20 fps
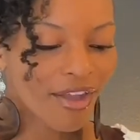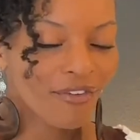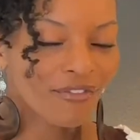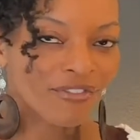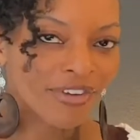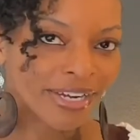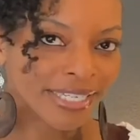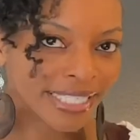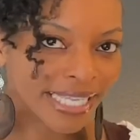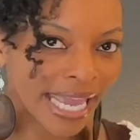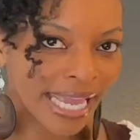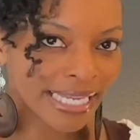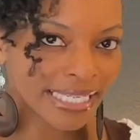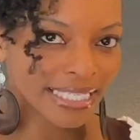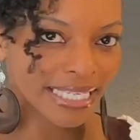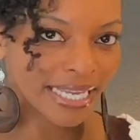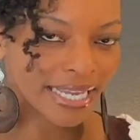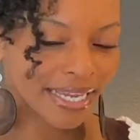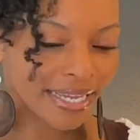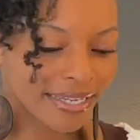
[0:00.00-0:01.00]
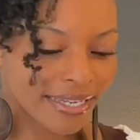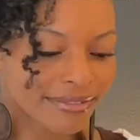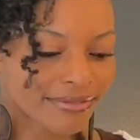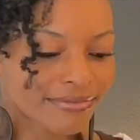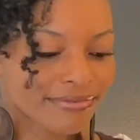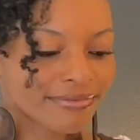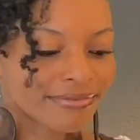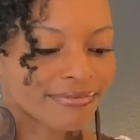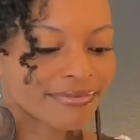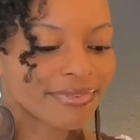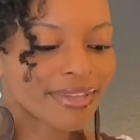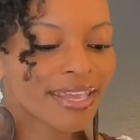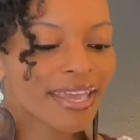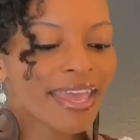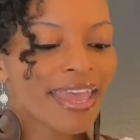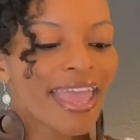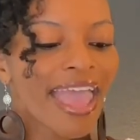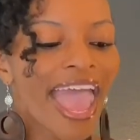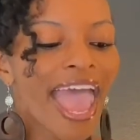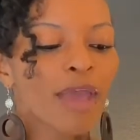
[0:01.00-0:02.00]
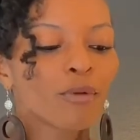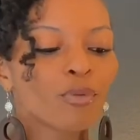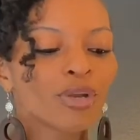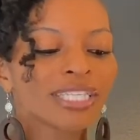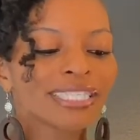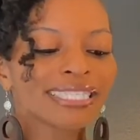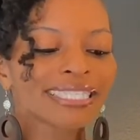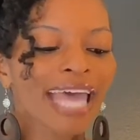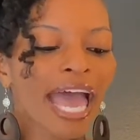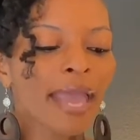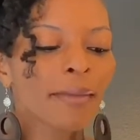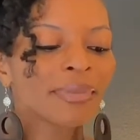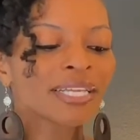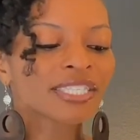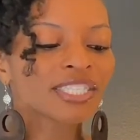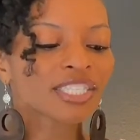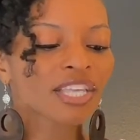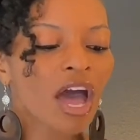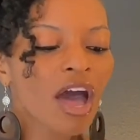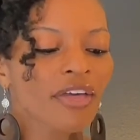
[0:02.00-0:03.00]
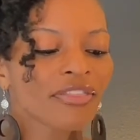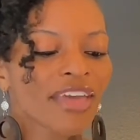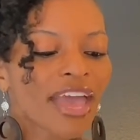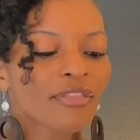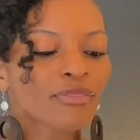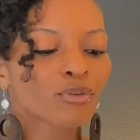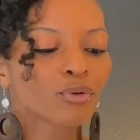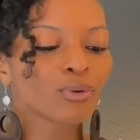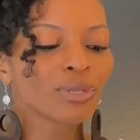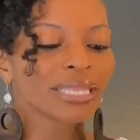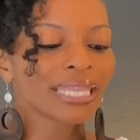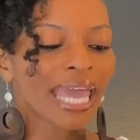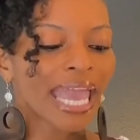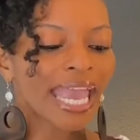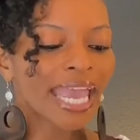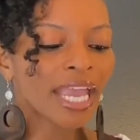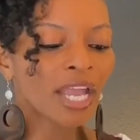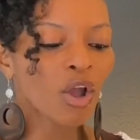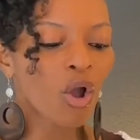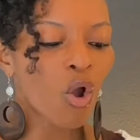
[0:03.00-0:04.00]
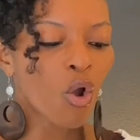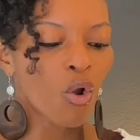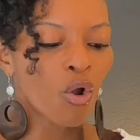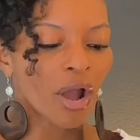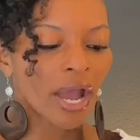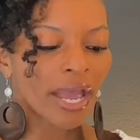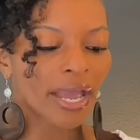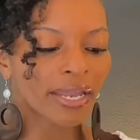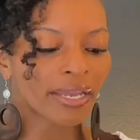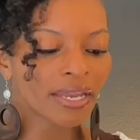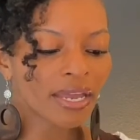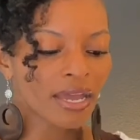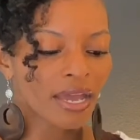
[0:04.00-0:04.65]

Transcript: Verse 18. And when Simon saw that through laying on